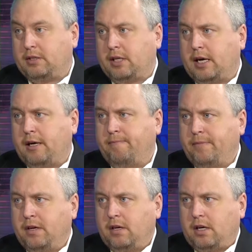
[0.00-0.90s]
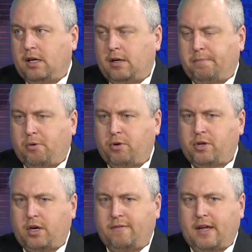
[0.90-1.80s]
sign, uh, a
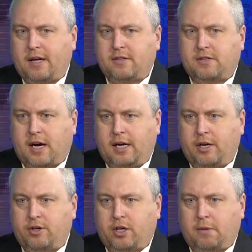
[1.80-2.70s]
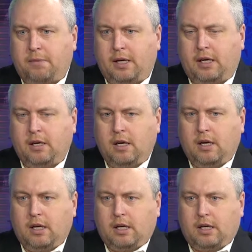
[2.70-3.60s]
portion of that signage can be
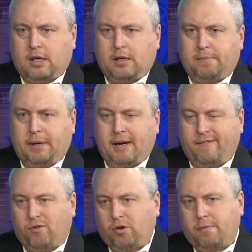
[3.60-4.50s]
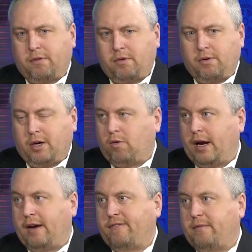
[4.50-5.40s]
uh, paid for through a
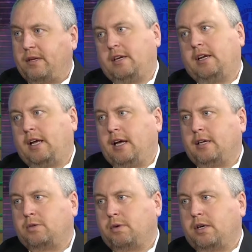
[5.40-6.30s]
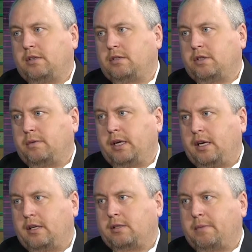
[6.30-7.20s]
grant from the DDA as well, okay. so we can
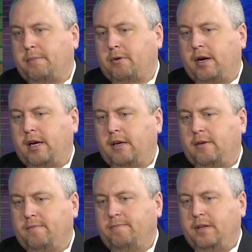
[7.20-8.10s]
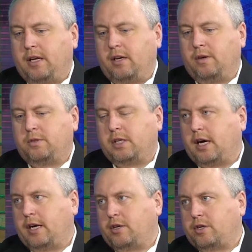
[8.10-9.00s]
get some upgraded and new
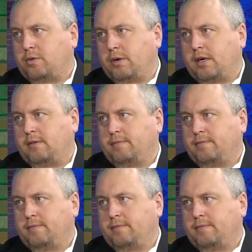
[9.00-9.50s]
signage as well.